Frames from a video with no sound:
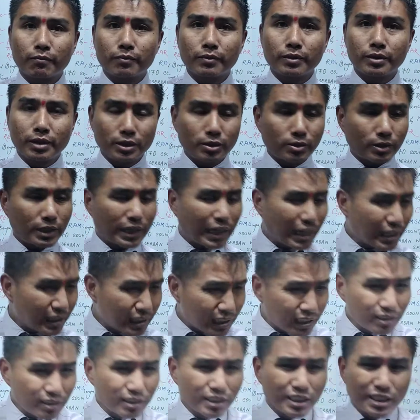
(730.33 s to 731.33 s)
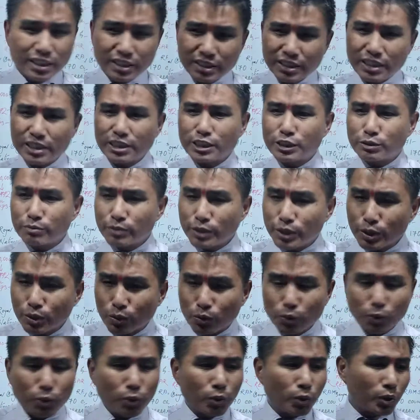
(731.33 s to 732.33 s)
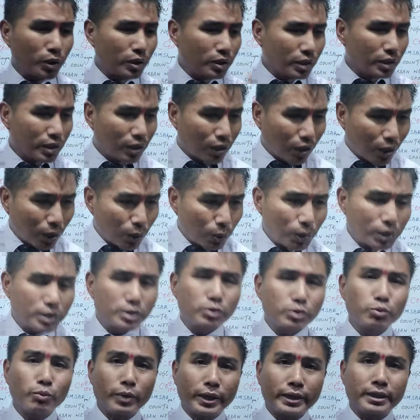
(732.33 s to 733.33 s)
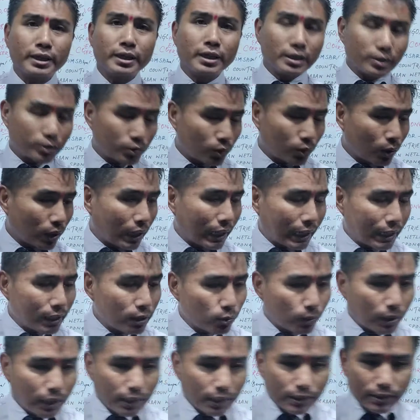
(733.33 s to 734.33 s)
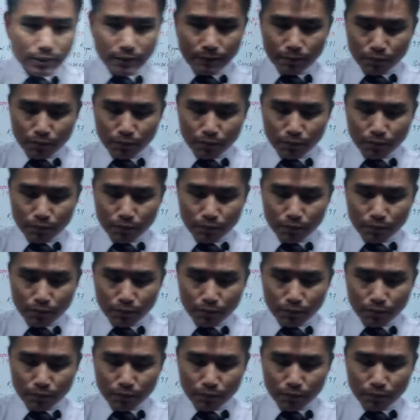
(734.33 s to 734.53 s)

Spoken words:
Yes or no? And then there it's very cold, always wet. So likewise,